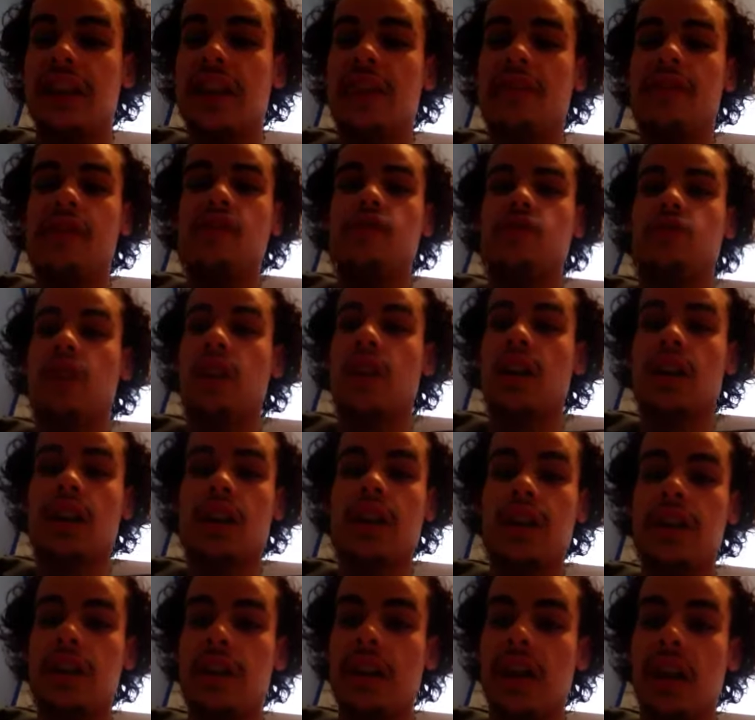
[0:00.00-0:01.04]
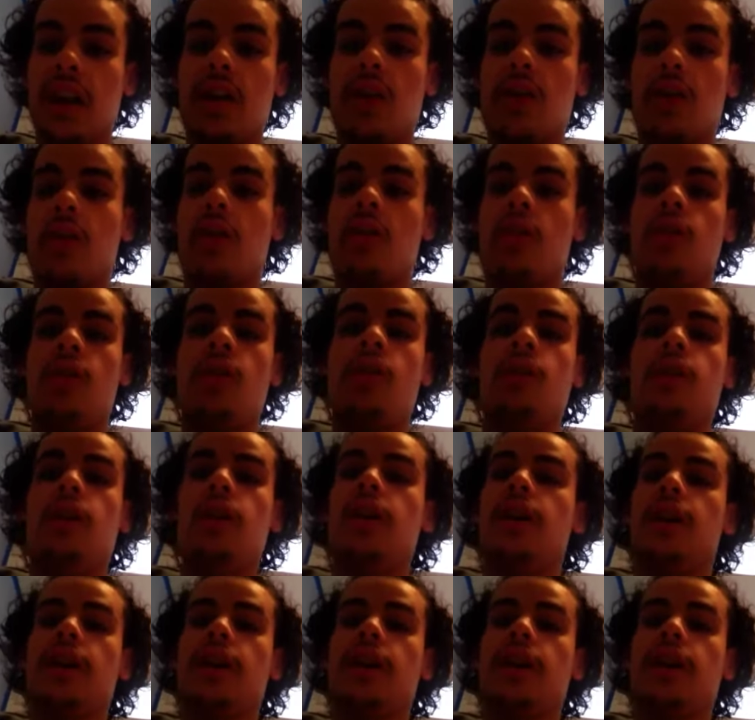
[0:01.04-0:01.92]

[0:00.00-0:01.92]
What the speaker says: haven't drank any alcohol.